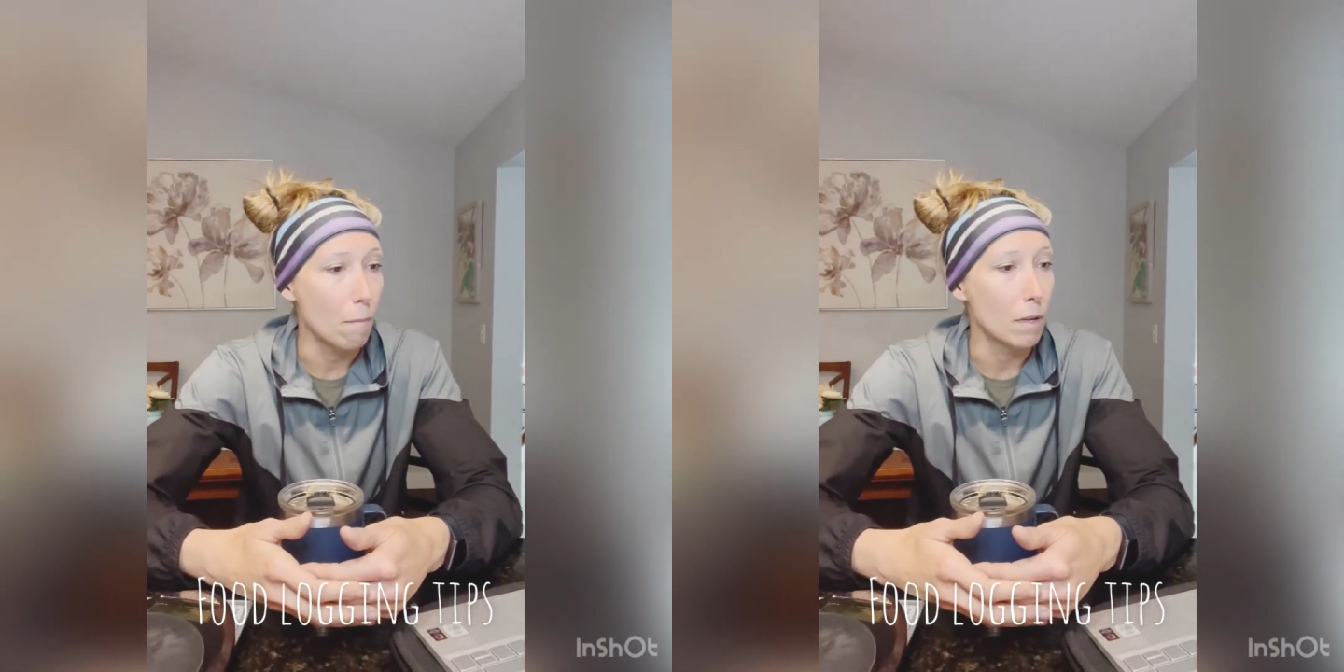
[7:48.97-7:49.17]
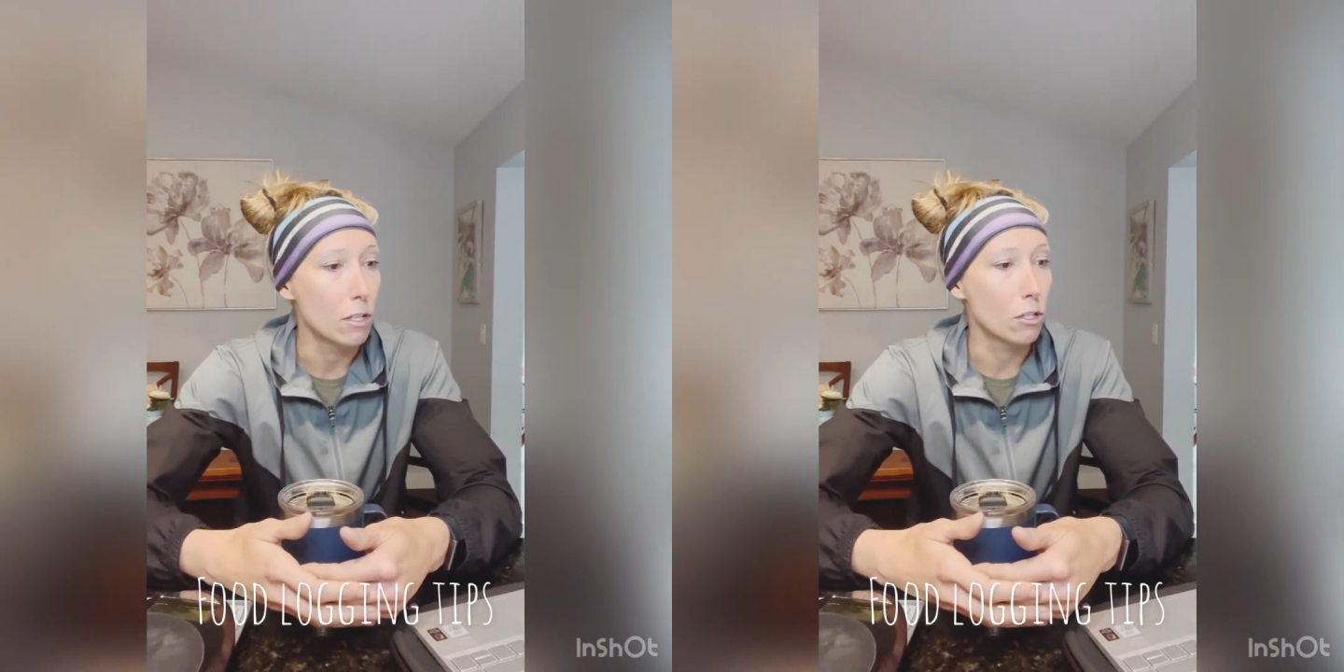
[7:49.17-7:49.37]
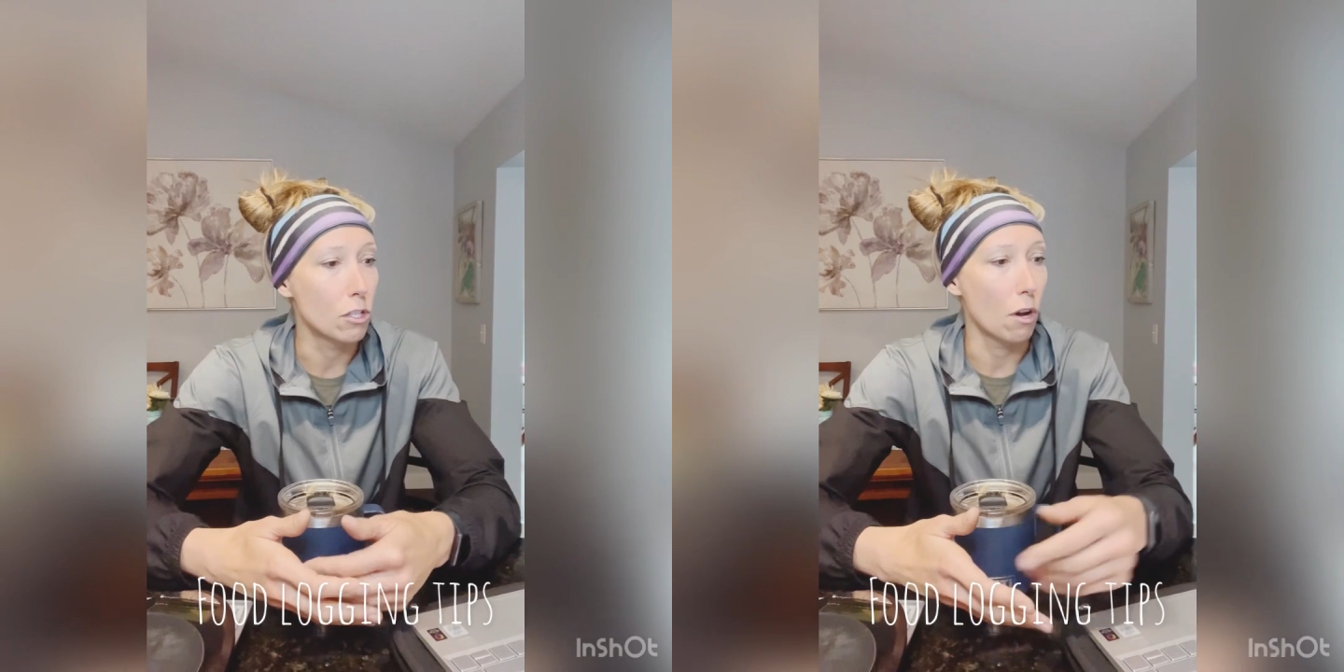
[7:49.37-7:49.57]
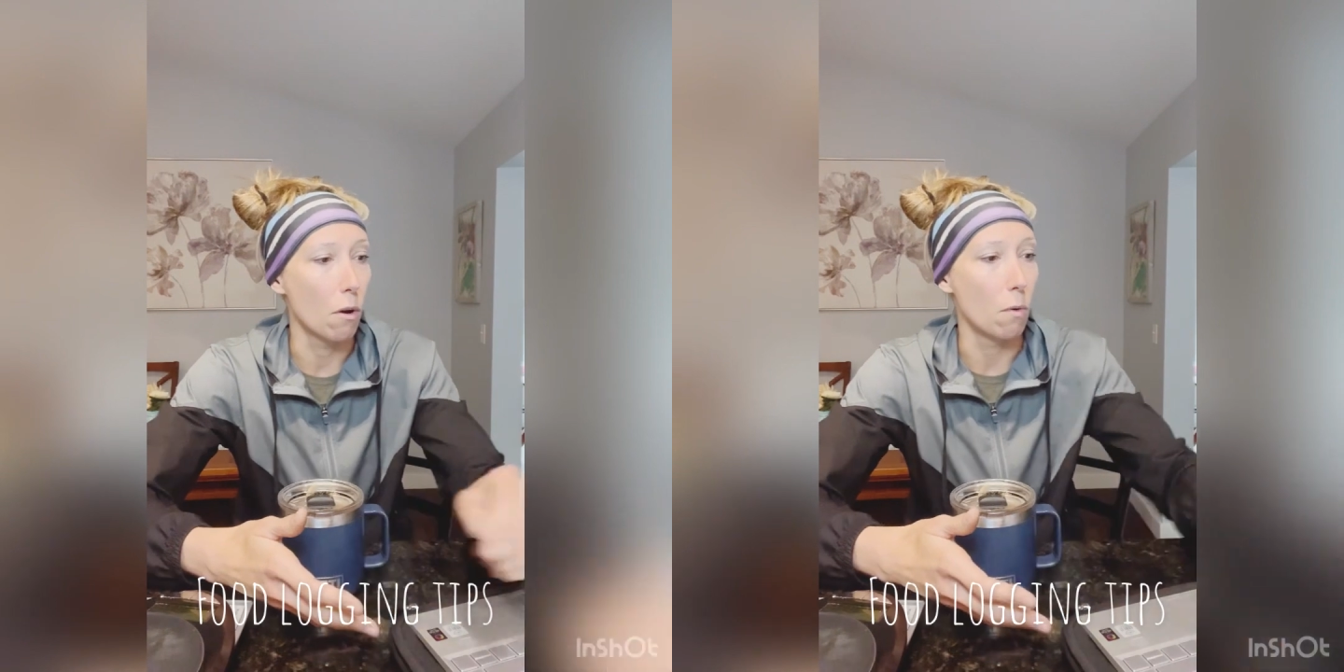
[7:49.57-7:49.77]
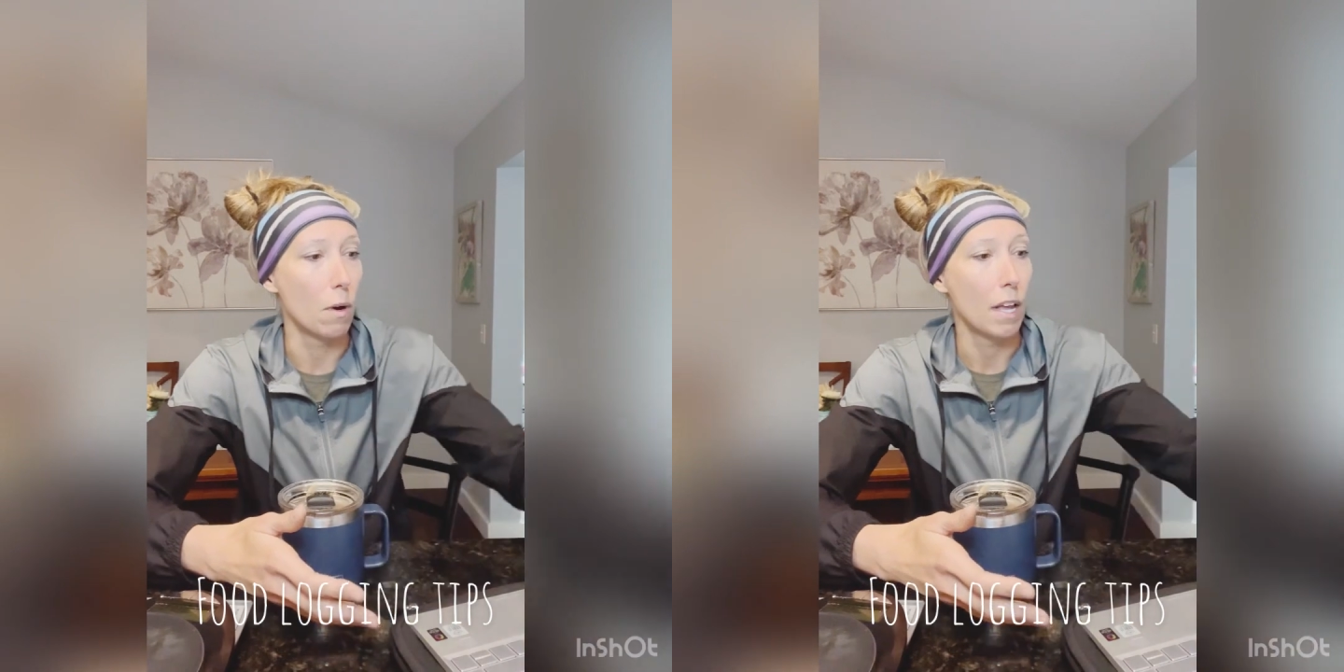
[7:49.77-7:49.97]

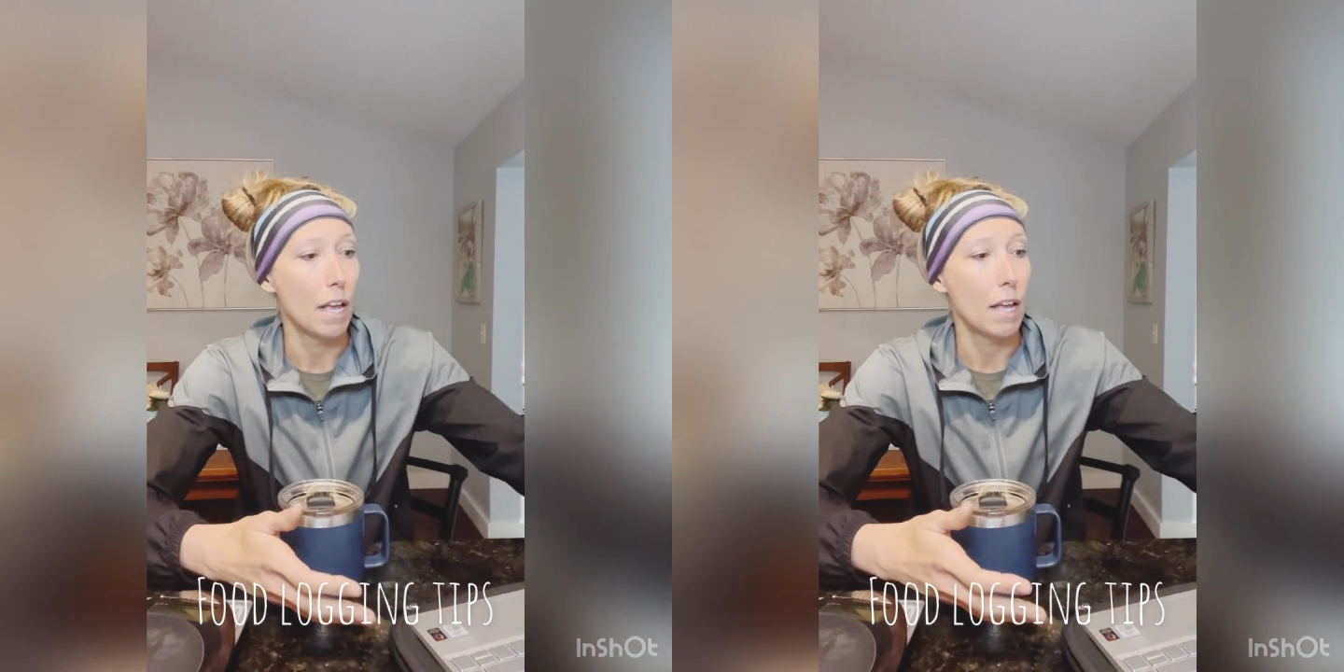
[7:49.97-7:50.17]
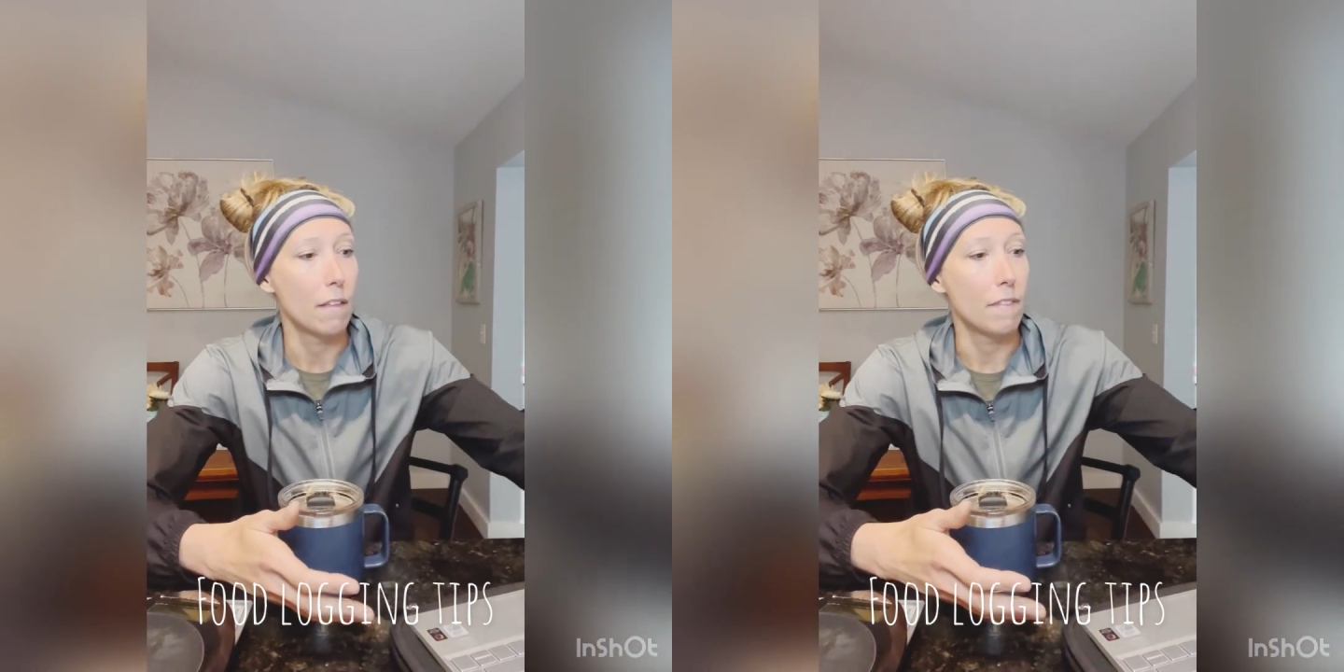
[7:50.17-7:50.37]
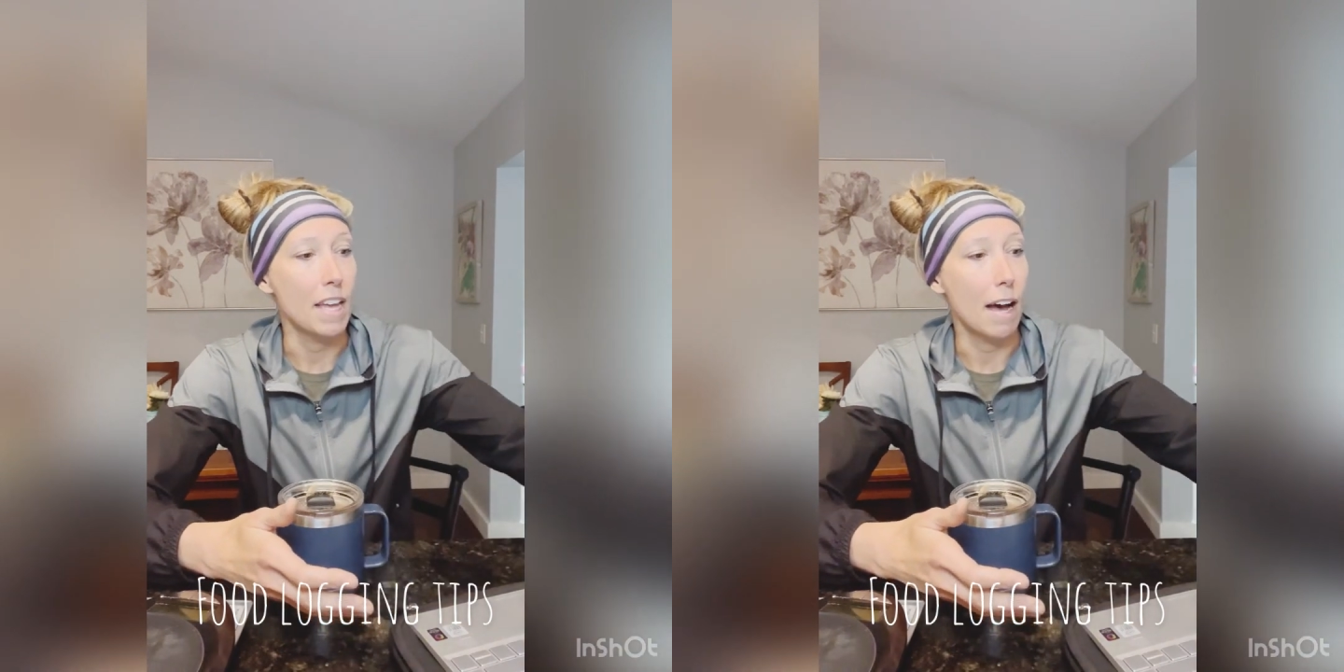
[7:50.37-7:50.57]
So the